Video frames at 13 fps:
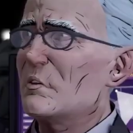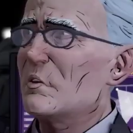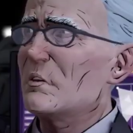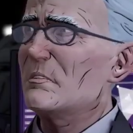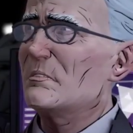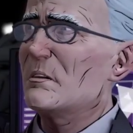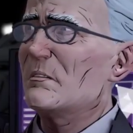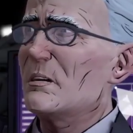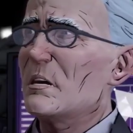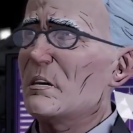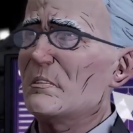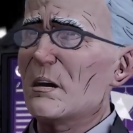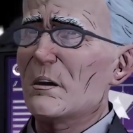you drive
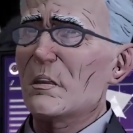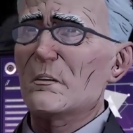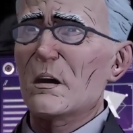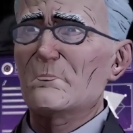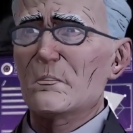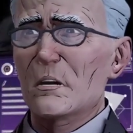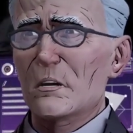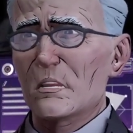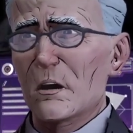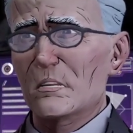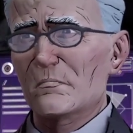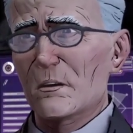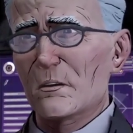that thing like a bat
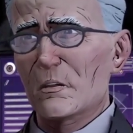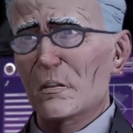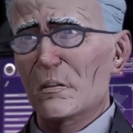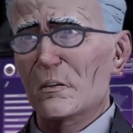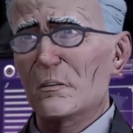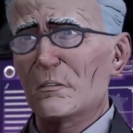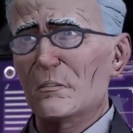out of hell.